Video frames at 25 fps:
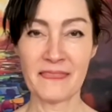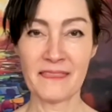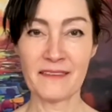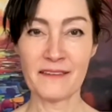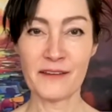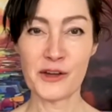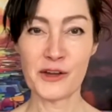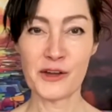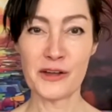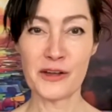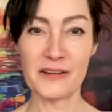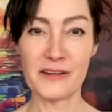
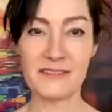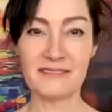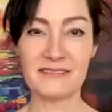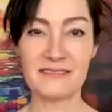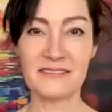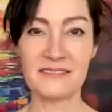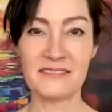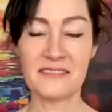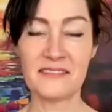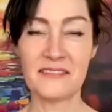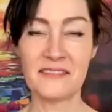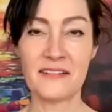Good.
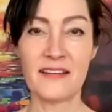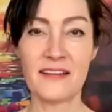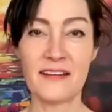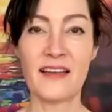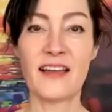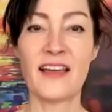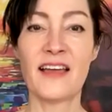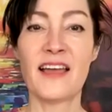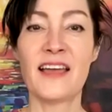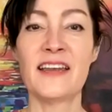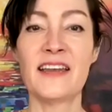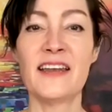
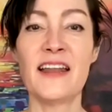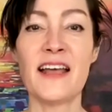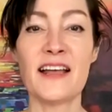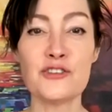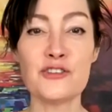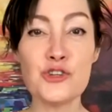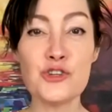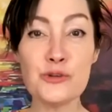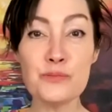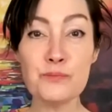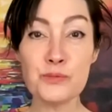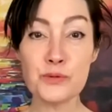And as
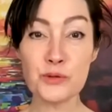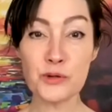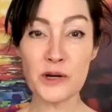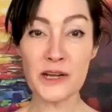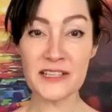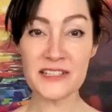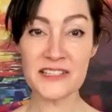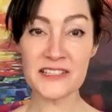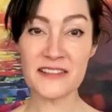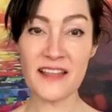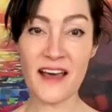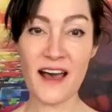you
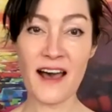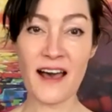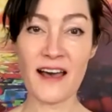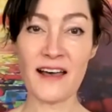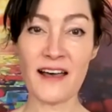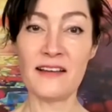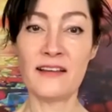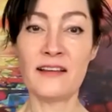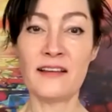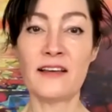press that,